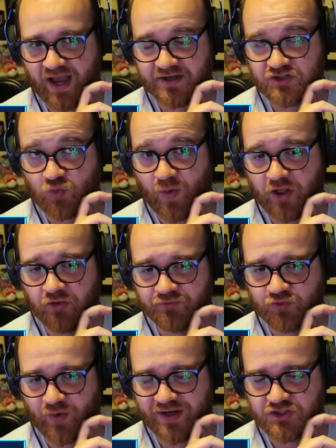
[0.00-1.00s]
12,
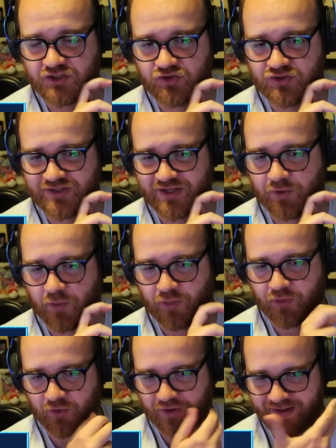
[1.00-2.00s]
22, so they go to
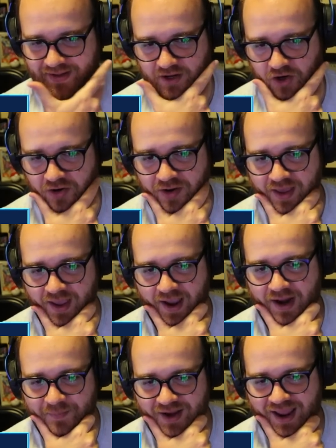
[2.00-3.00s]
30 here.
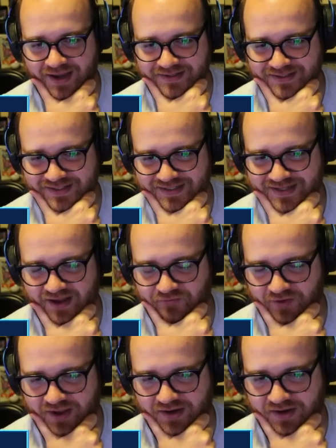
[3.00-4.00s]
And I'm gonna add
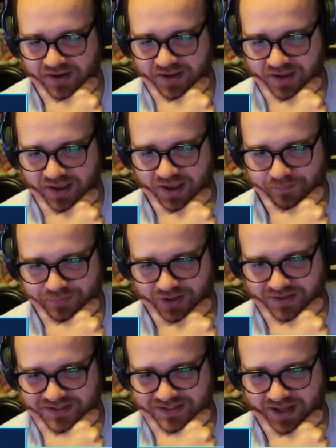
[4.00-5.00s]
7
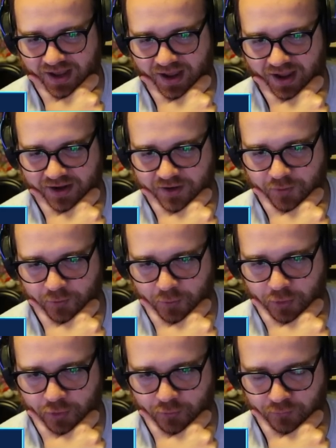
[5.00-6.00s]
plus another
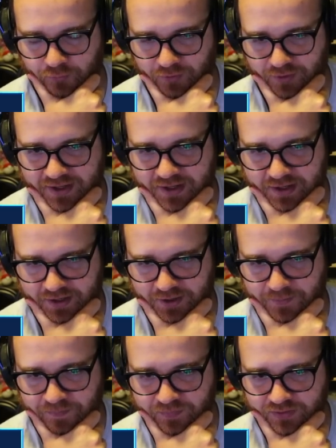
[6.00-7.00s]

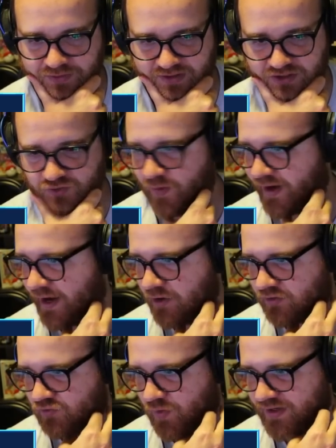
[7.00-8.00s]
3, so that's 20, I go
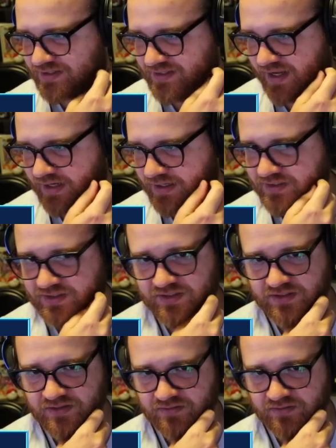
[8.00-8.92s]
to 26.